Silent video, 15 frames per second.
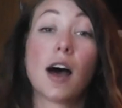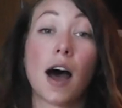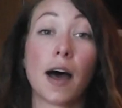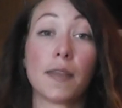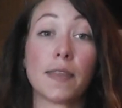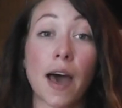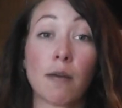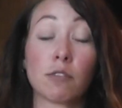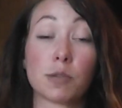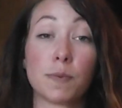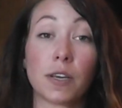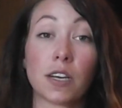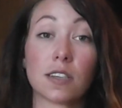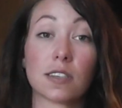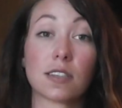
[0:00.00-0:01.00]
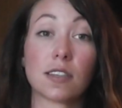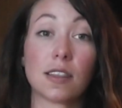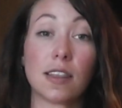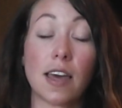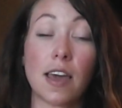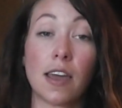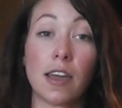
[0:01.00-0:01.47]
That was
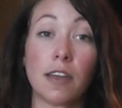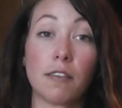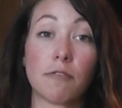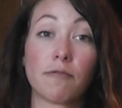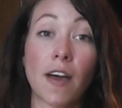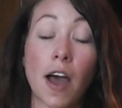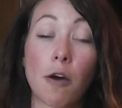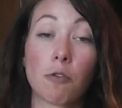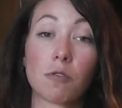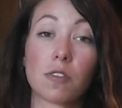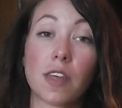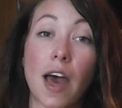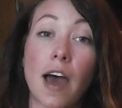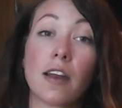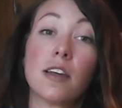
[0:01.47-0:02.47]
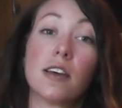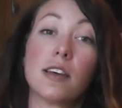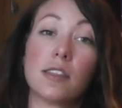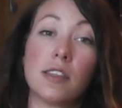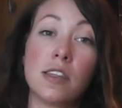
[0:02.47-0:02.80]
because they found that